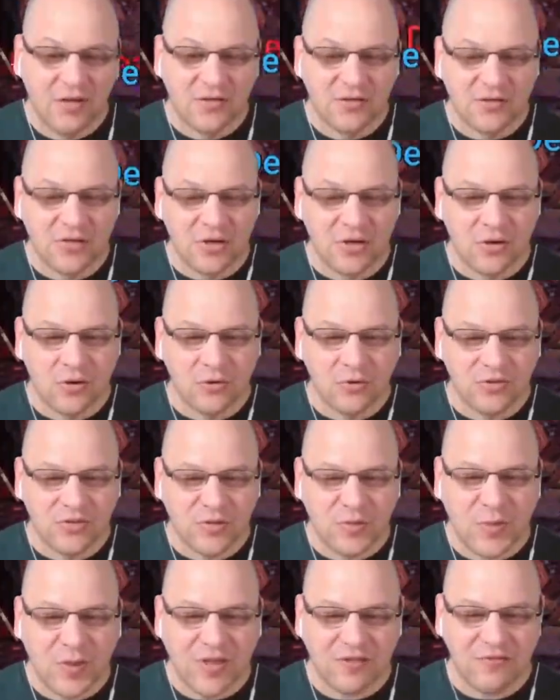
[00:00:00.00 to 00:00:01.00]
So
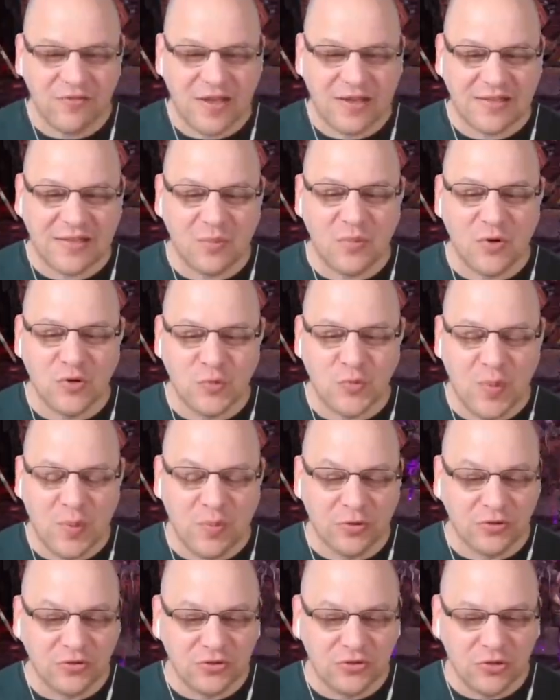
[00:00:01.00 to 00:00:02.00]
despite the fact that most
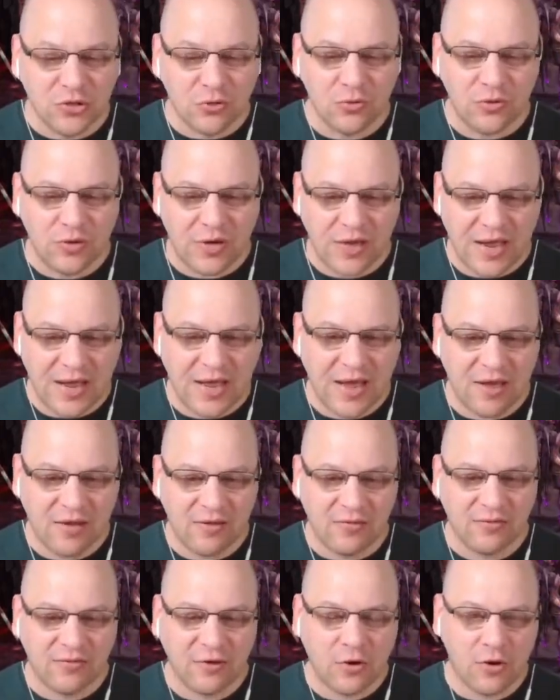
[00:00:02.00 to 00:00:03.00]
people don't
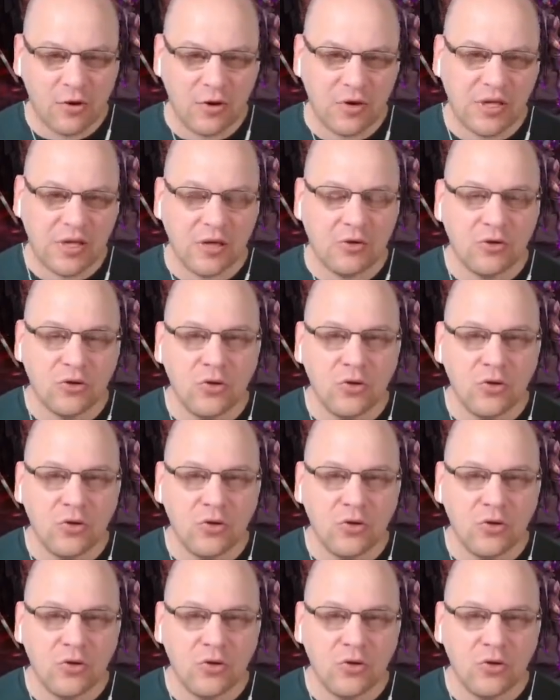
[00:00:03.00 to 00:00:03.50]
have Cardiel,